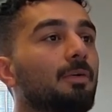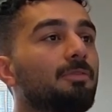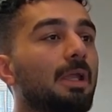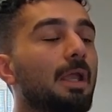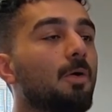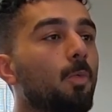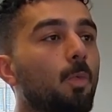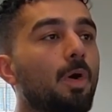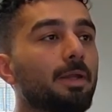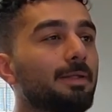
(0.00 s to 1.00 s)
We
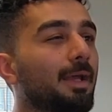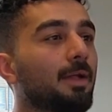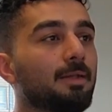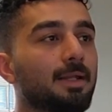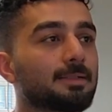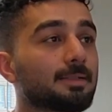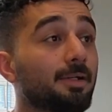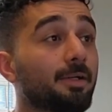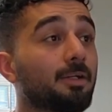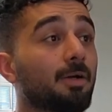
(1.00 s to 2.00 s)
avoid
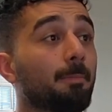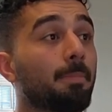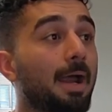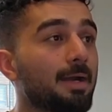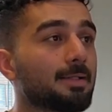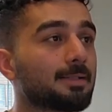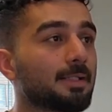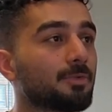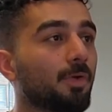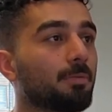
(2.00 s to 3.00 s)
unnecessary
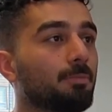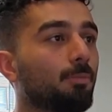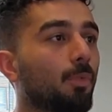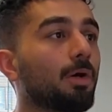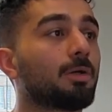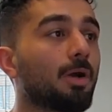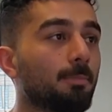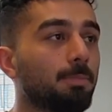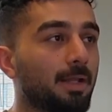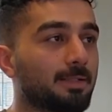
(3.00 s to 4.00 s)
comparisons with more
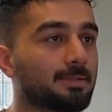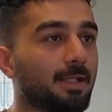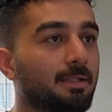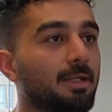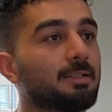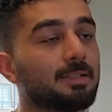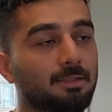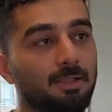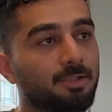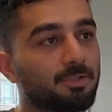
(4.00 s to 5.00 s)
complex techniques in
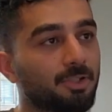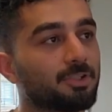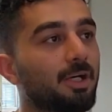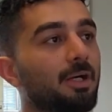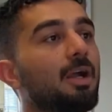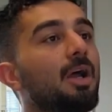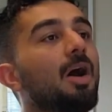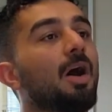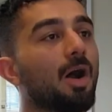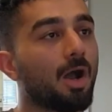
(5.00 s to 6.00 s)
the literature.
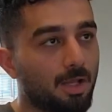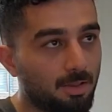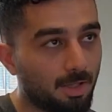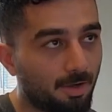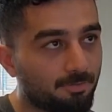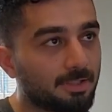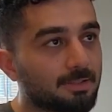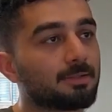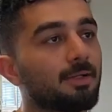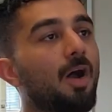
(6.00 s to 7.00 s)
I love it.
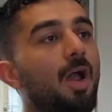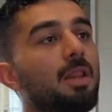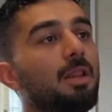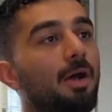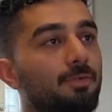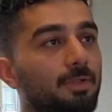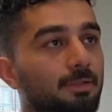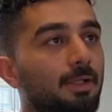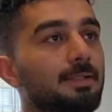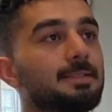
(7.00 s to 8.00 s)
I love it.
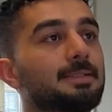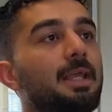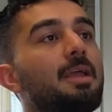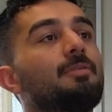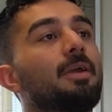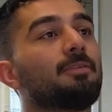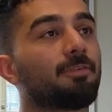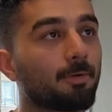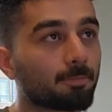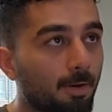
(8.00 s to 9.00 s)
Stay away
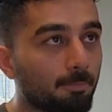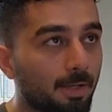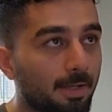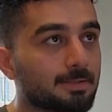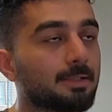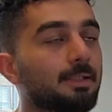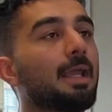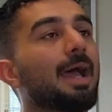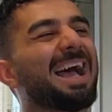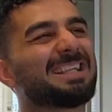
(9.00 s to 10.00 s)
from
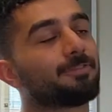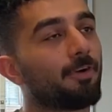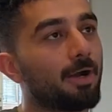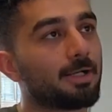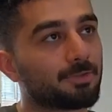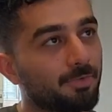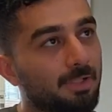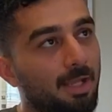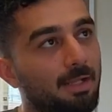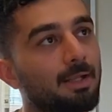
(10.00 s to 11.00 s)
complexity as far as we
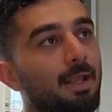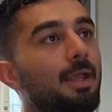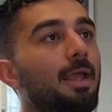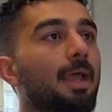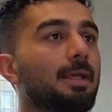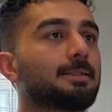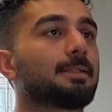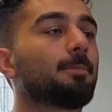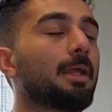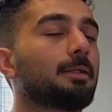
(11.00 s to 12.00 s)
can.
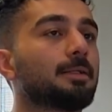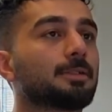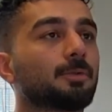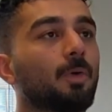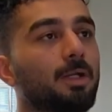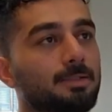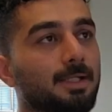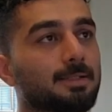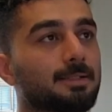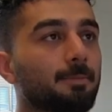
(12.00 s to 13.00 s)
Estimators. What is
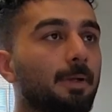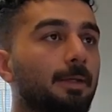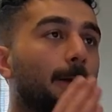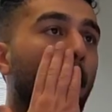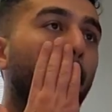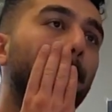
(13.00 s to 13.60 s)
estimator?